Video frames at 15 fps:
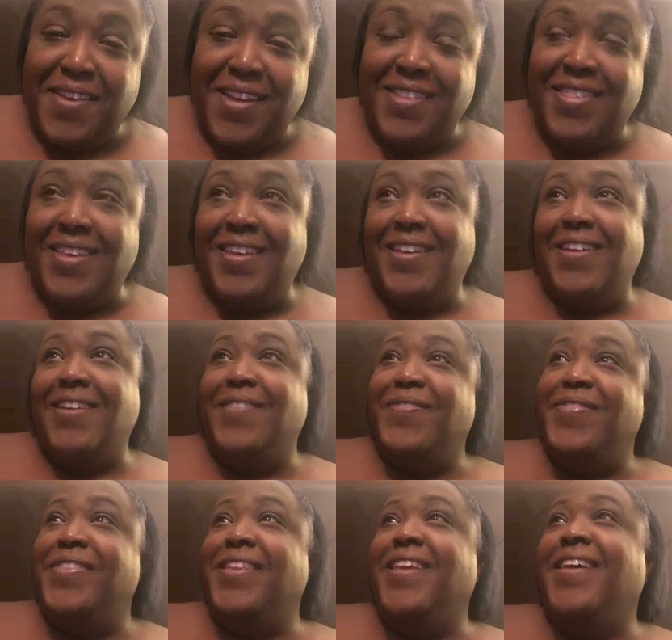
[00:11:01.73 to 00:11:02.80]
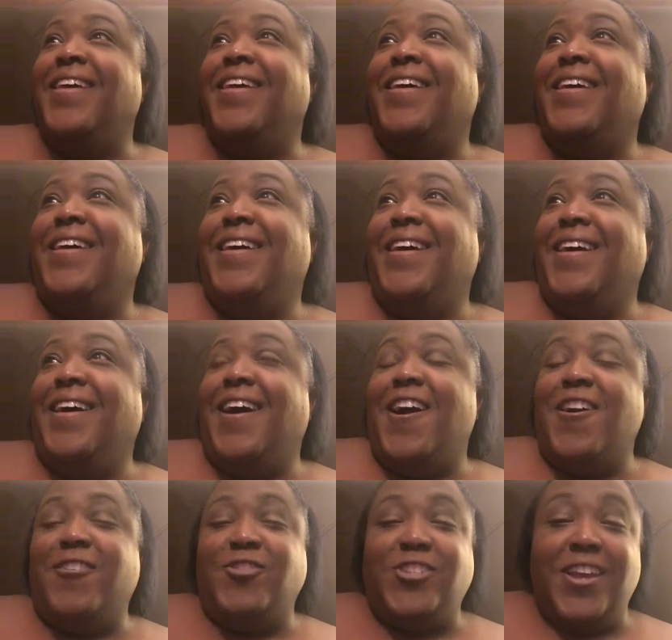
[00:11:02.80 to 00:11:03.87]
and the
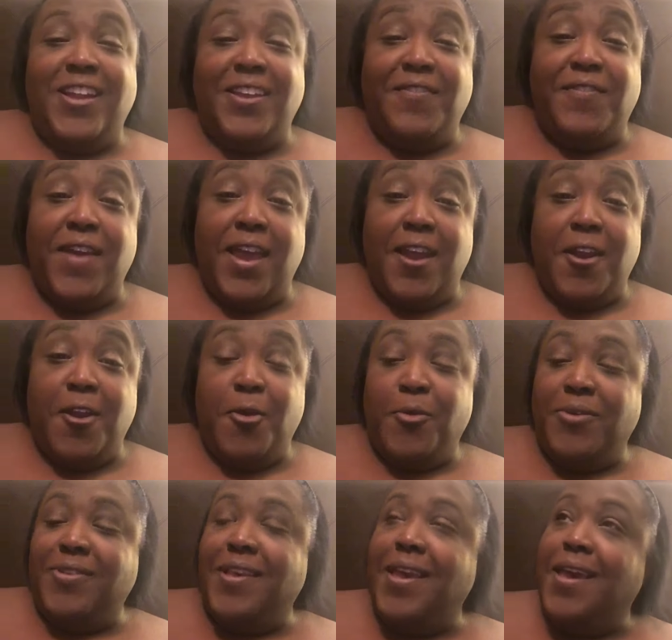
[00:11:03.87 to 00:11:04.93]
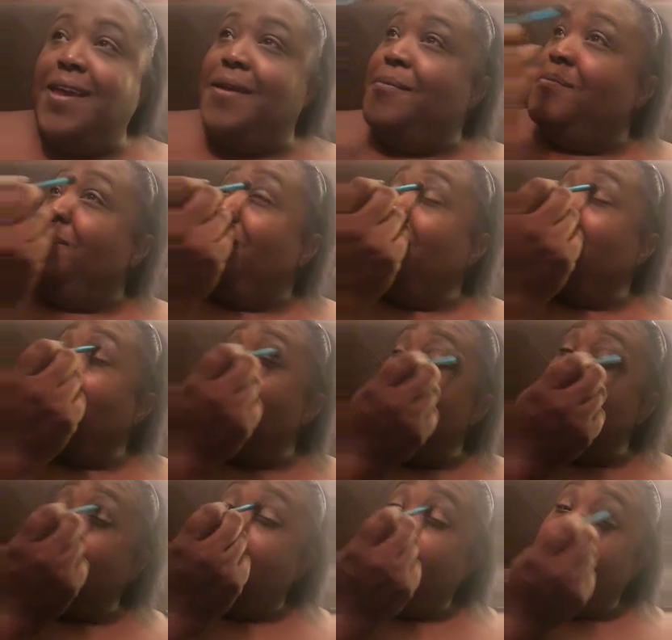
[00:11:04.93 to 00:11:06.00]
Orange County Fair. It was him
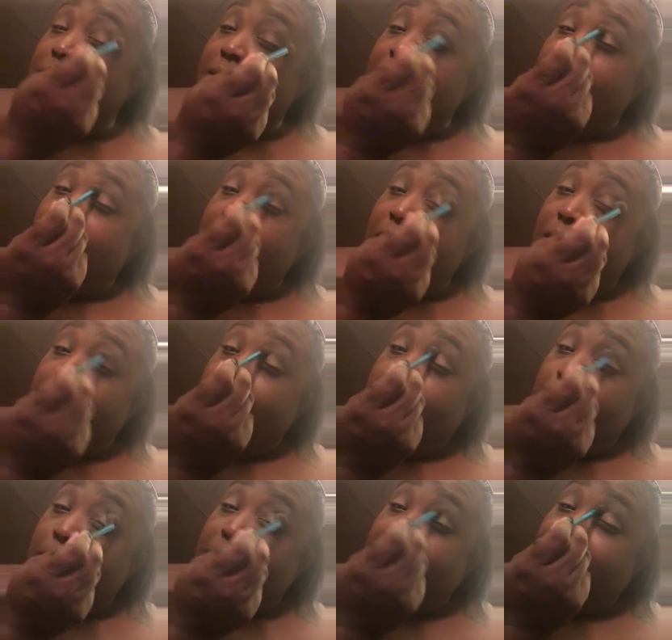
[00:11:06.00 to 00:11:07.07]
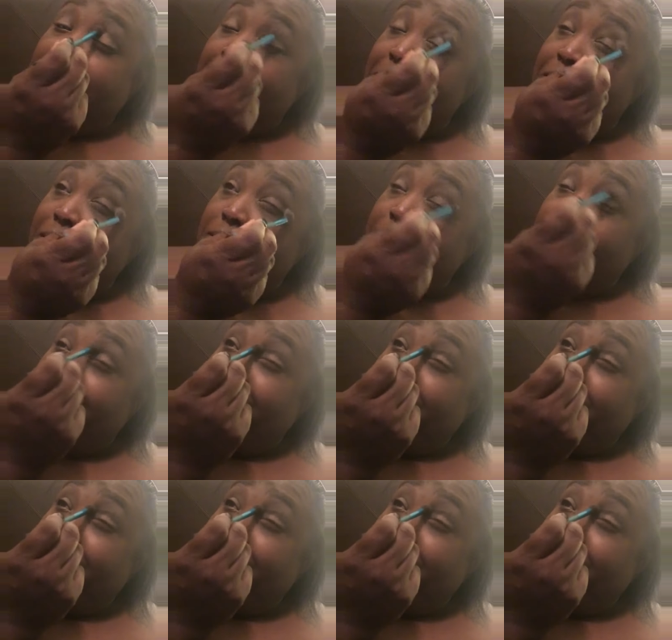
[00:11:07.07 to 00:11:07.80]
and Boyz II Men.